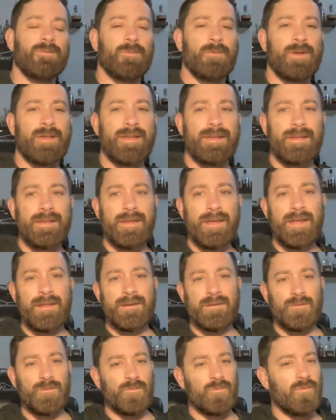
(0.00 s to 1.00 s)
We can
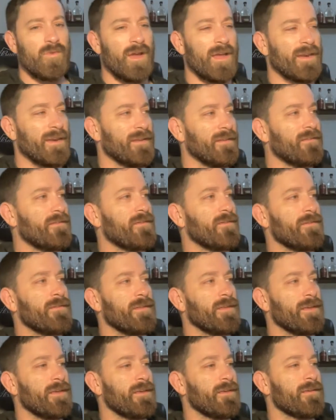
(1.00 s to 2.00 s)
get right into
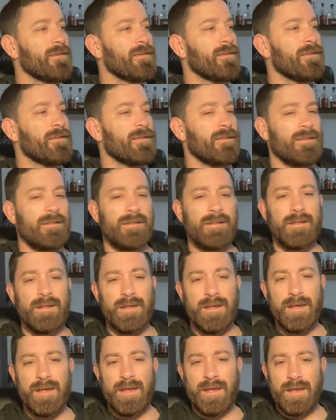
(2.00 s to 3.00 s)
the
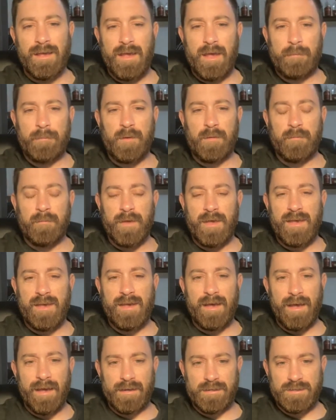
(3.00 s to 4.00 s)

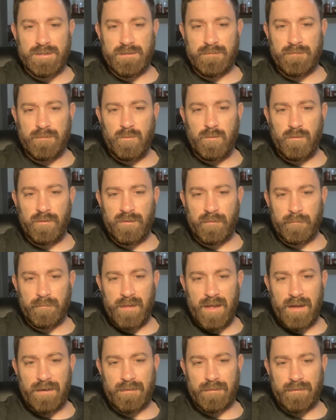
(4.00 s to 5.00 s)
MMA action. Of course, I'm
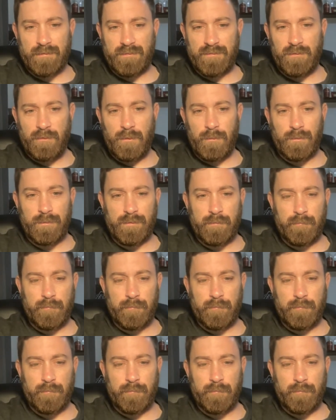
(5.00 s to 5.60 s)
not going to start with